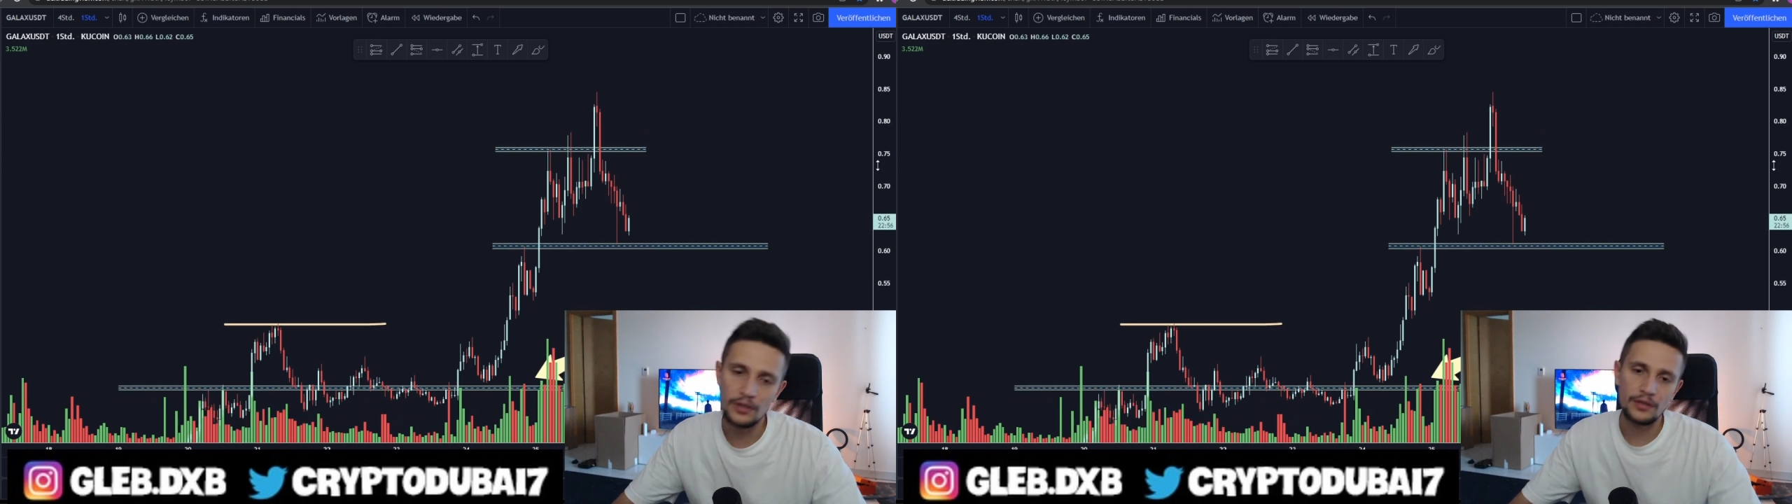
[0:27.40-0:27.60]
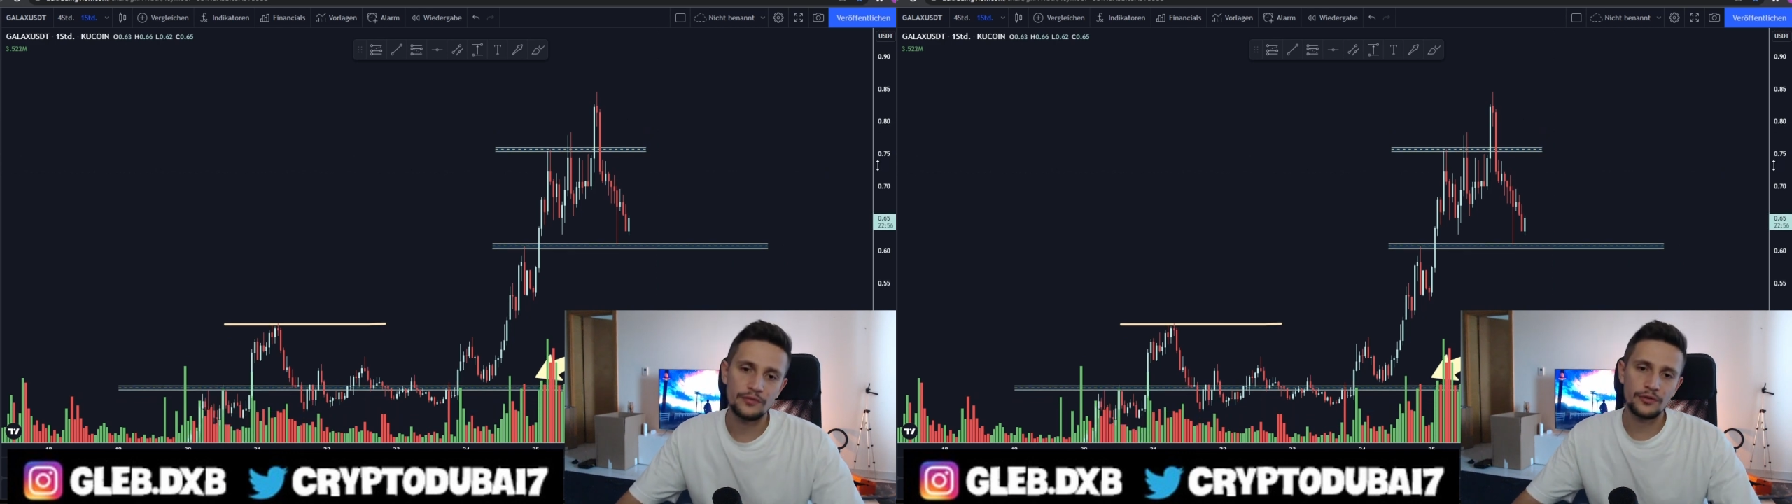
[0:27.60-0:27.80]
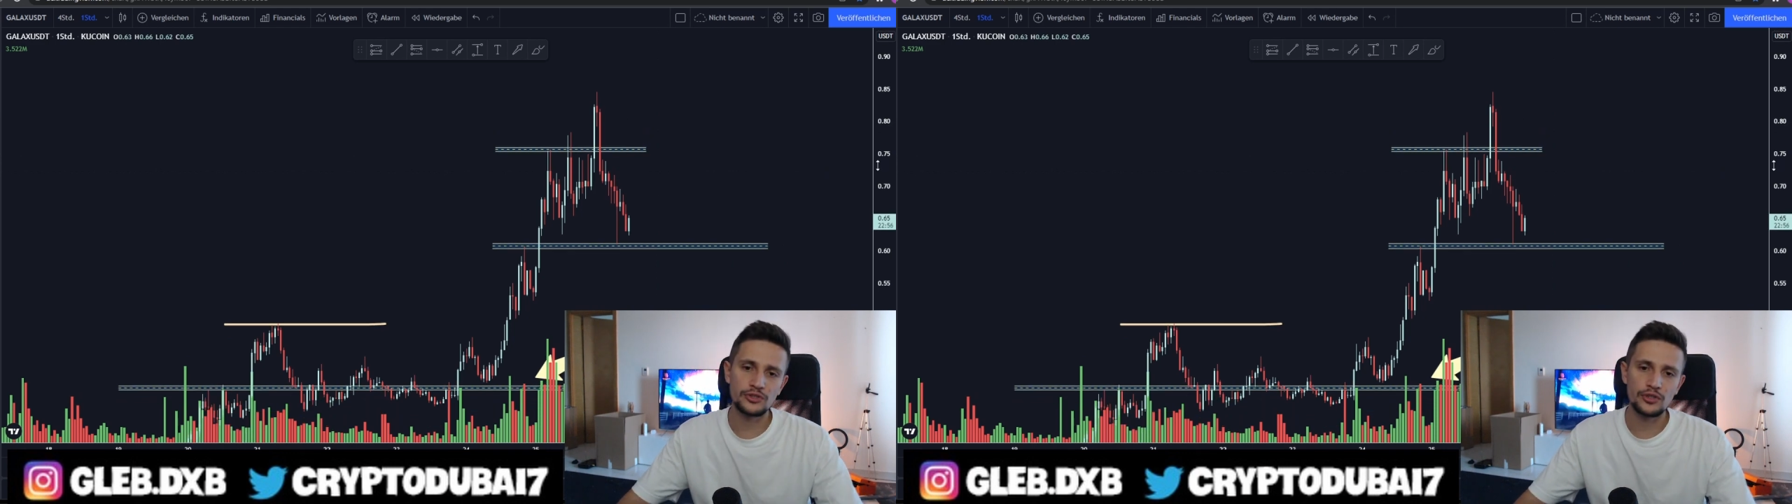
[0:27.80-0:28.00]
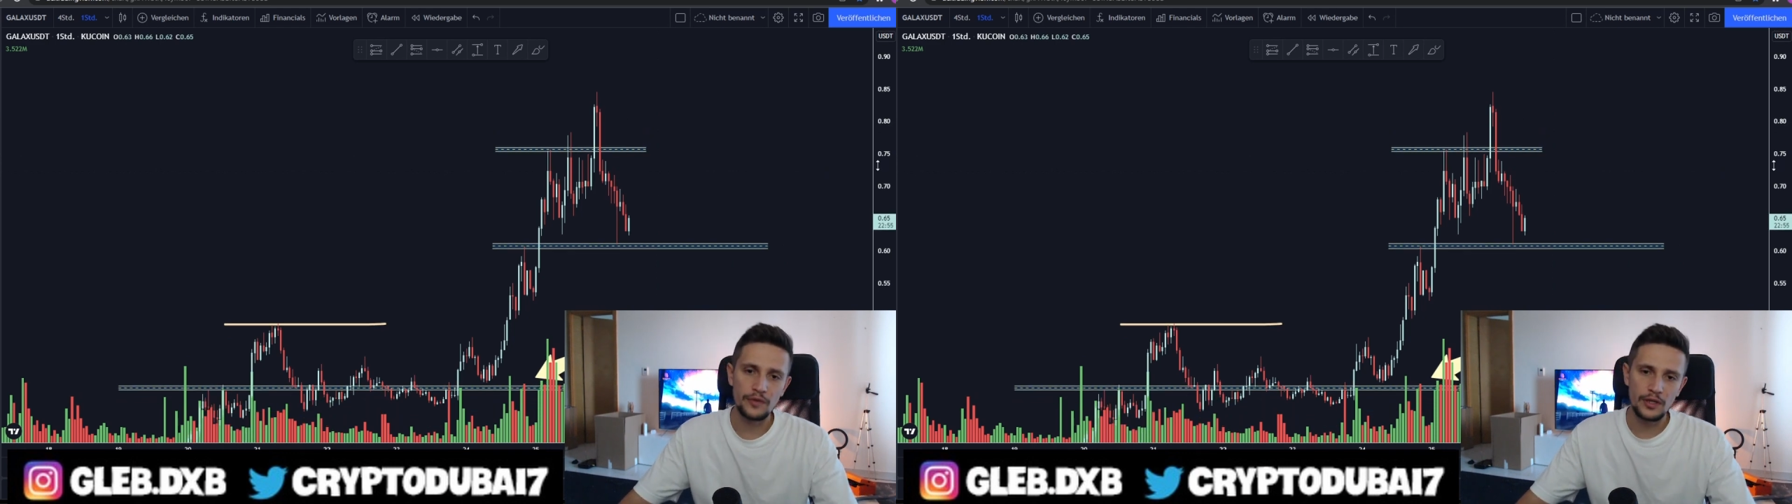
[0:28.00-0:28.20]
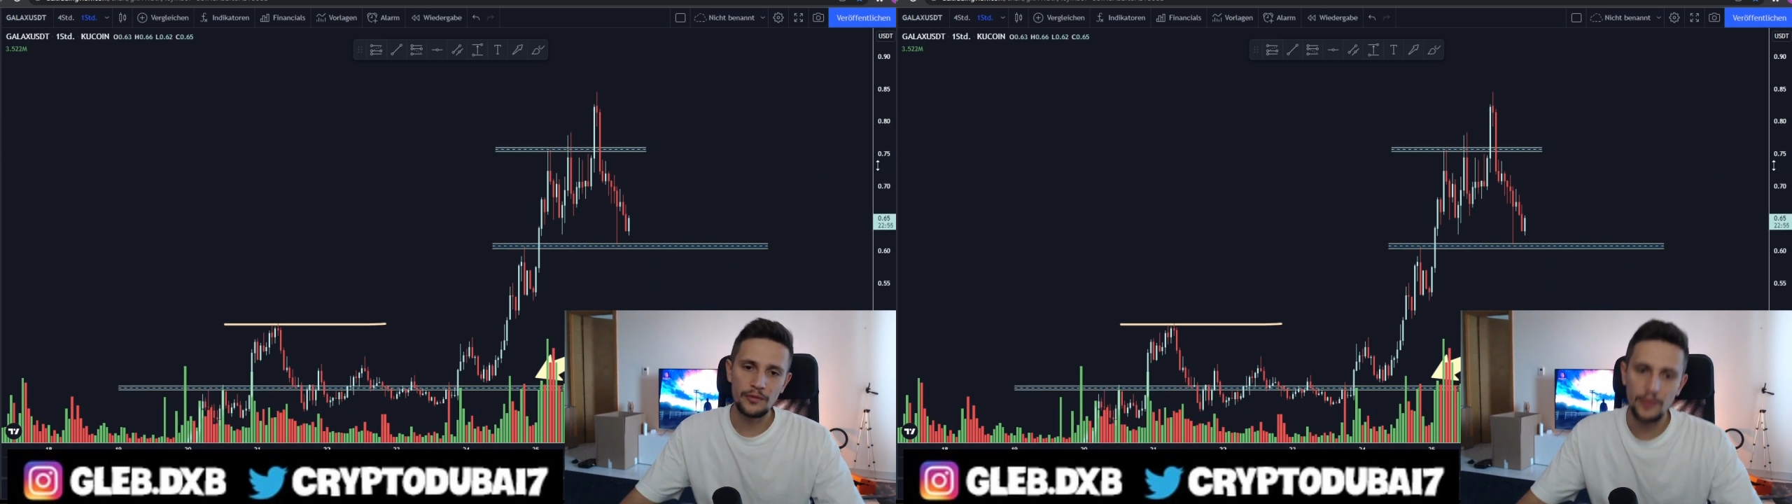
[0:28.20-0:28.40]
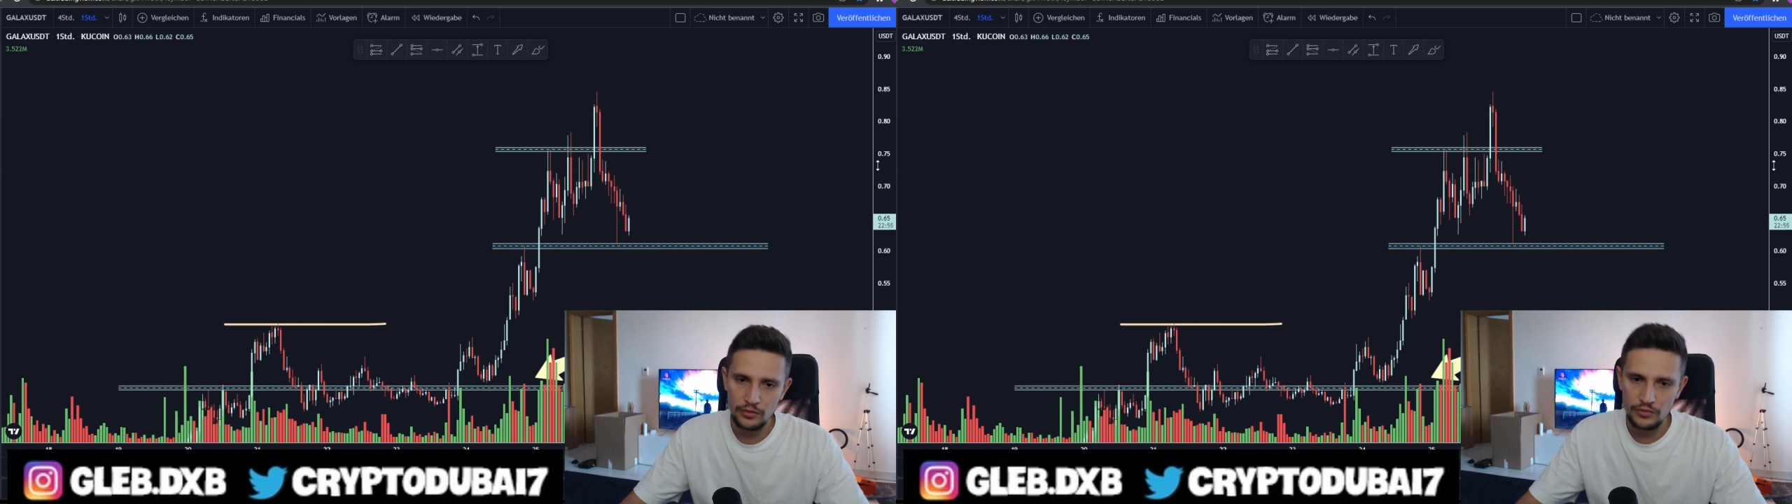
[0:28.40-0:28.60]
first of all, I want to